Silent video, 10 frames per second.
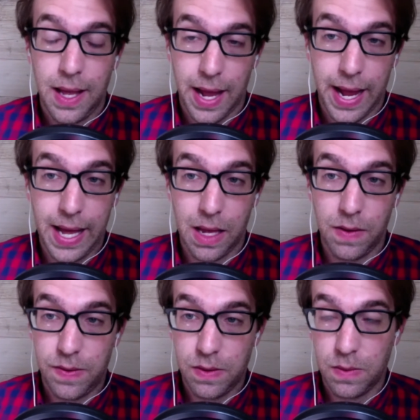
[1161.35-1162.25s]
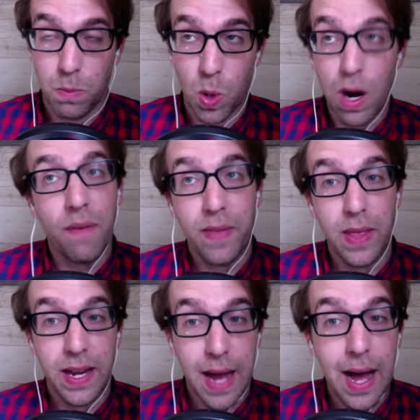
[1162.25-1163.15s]
And more often
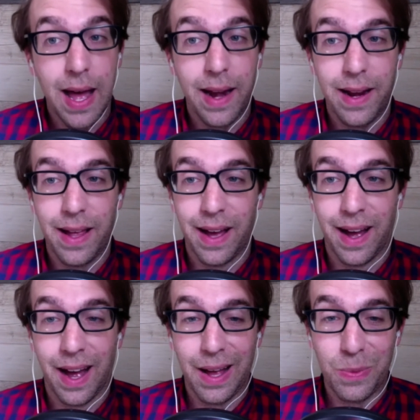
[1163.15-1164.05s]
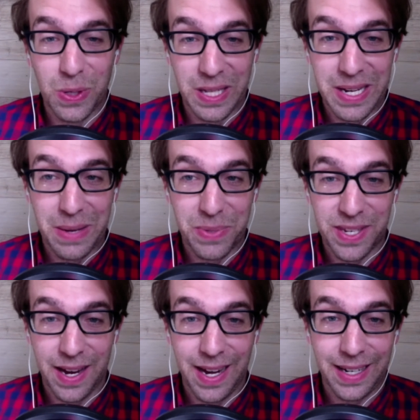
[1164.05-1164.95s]
than not, I will end up
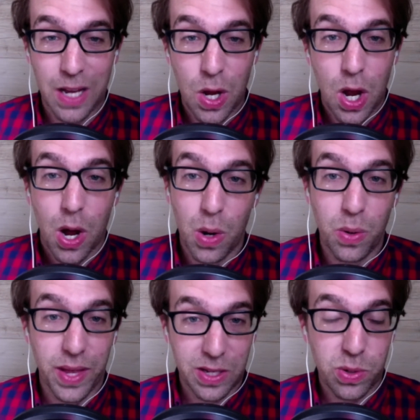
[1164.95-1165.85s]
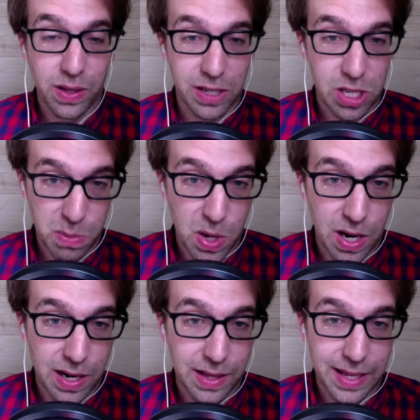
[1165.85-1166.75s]
saying, "Oh, that's really smart.